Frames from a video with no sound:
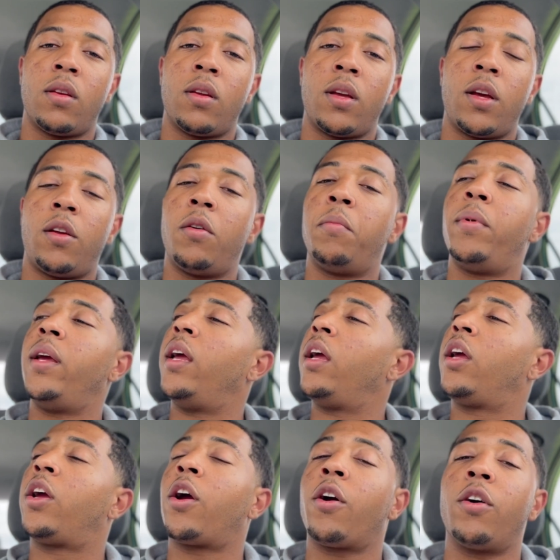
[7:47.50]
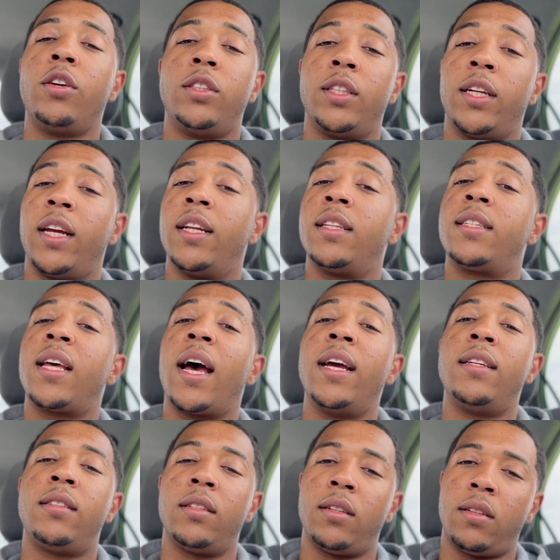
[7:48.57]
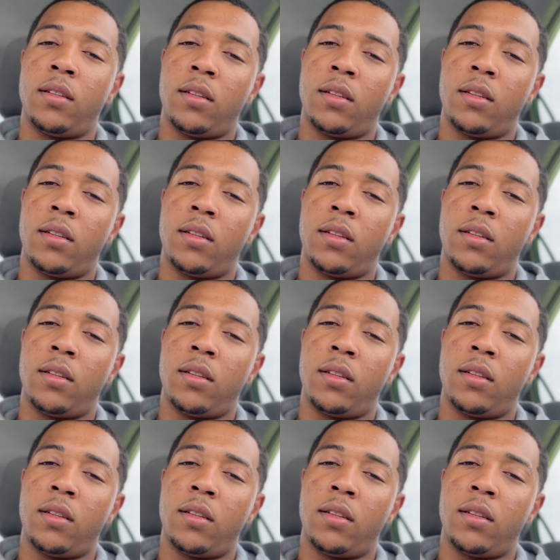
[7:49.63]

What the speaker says: It'll be encouraging, enticing.